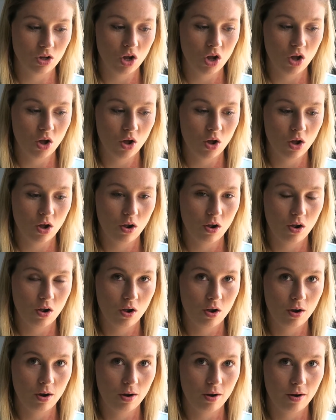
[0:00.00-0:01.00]

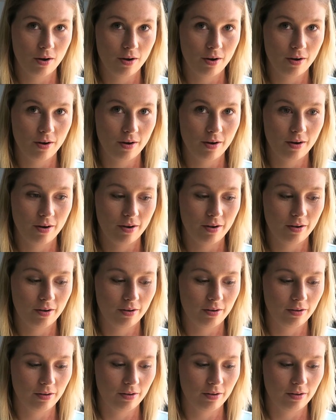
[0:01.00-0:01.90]
(no one is talking)